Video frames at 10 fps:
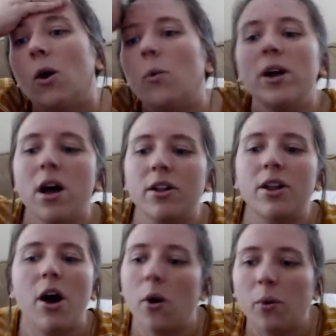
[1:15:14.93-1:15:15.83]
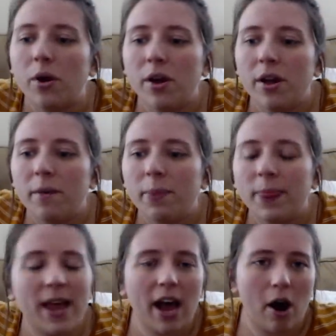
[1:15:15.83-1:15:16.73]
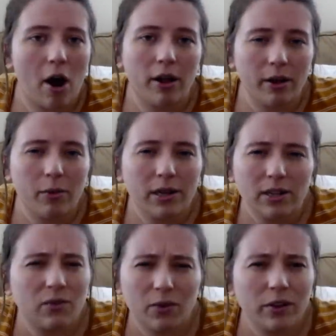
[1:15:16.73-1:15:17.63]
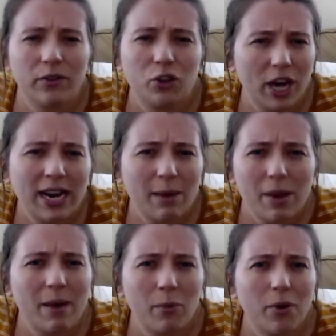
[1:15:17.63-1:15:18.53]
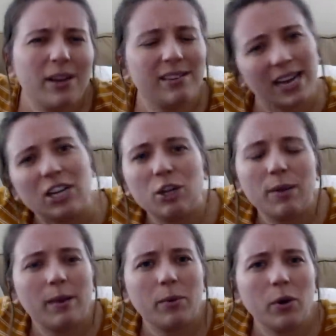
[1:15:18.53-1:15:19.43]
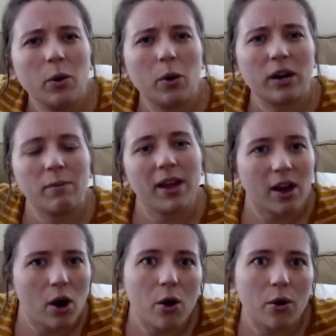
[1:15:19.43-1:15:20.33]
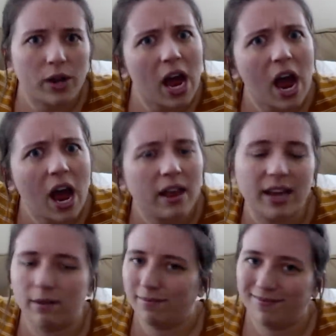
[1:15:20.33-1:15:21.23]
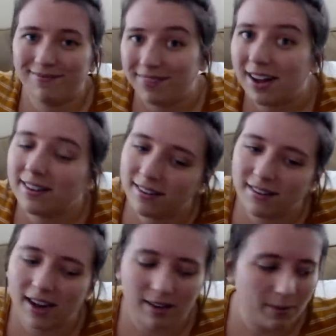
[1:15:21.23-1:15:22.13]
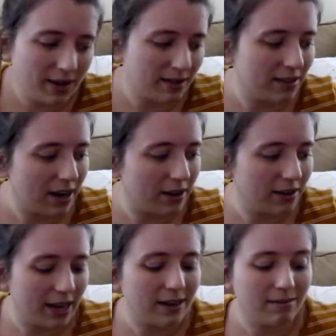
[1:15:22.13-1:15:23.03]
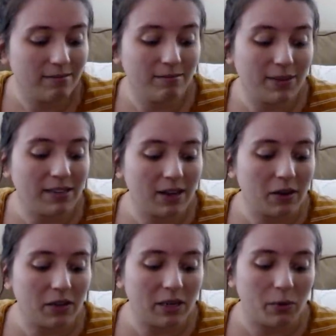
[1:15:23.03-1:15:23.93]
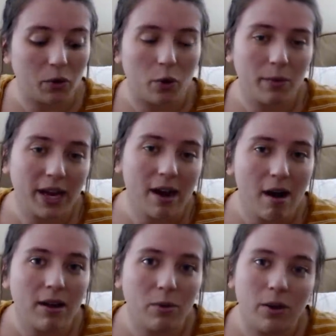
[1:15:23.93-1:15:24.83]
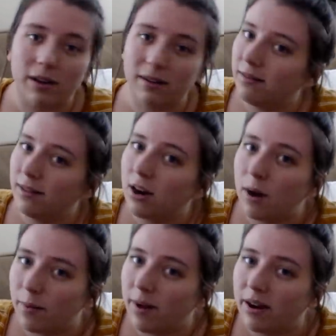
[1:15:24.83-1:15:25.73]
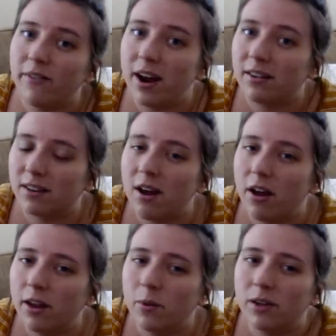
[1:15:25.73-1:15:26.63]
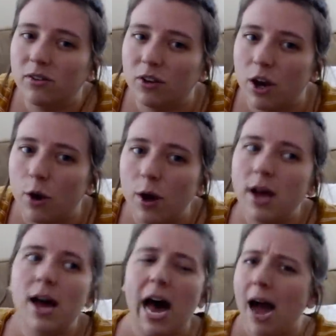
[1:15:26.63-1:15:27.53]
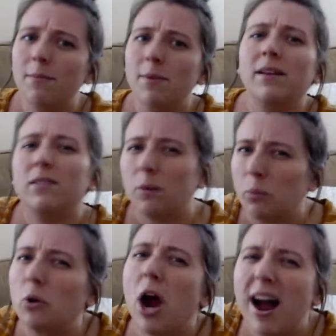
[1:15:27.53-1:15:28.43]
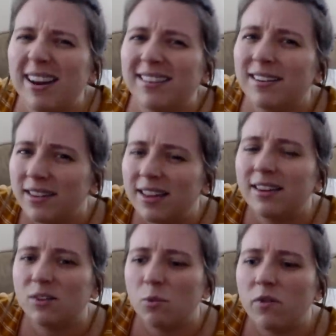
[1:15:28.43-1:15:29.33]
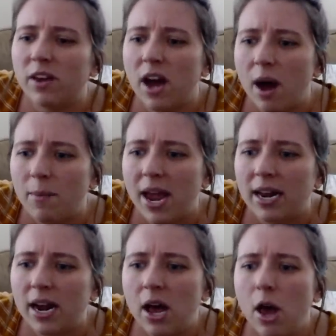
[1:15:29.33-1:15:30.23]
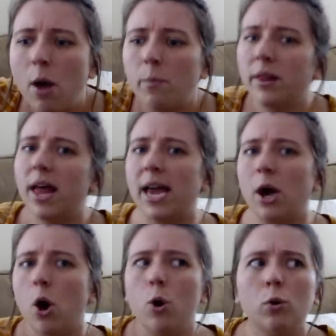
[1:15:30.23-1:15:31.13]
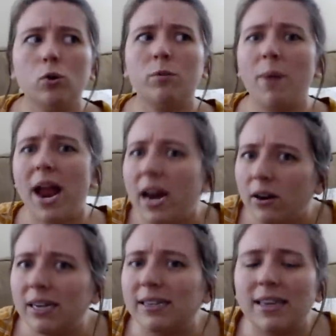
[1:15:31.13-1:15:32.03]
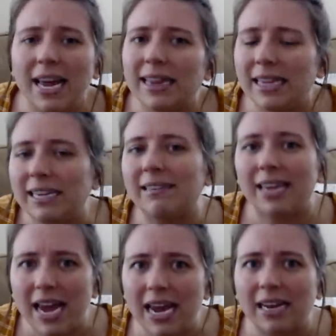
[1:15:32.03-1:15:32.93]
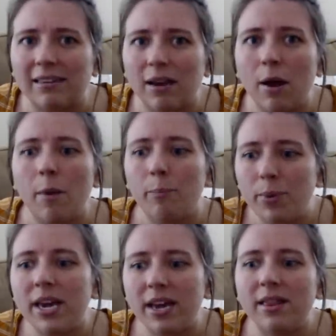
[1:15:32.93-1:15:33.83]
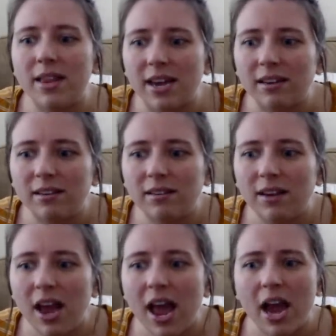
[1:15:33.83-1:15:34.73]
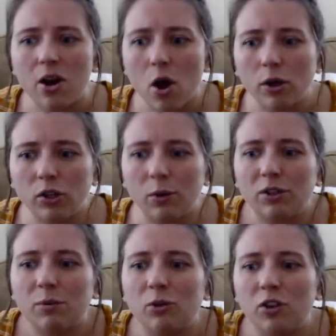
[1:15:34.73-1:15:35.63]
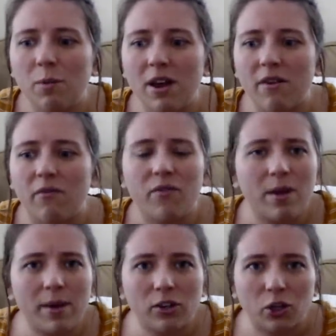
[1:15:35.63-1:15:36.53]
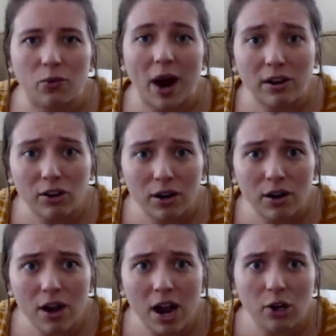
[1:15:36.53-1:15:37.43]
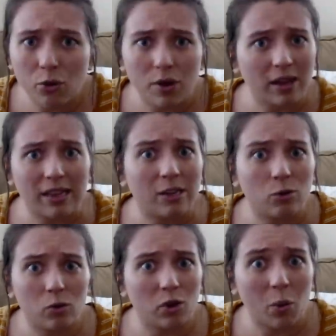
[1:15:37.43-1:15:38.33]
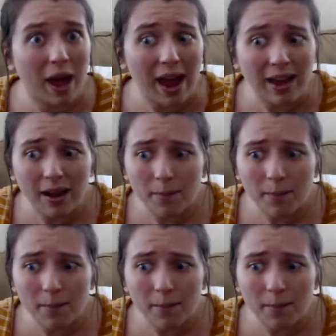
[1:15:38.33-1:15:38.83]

We all know that Hollywood is full of shady people and sketchy people who are gonna be like, oh yeah, like, not to not to be a stereo like be stereotypical, but like Hollywood, there are pedophiles in Hollywood, so I'm not surprised that this movie got made. But like, whose parents let these kids be in this? And also, it's supposed to be a female director, and you thought that this was okay?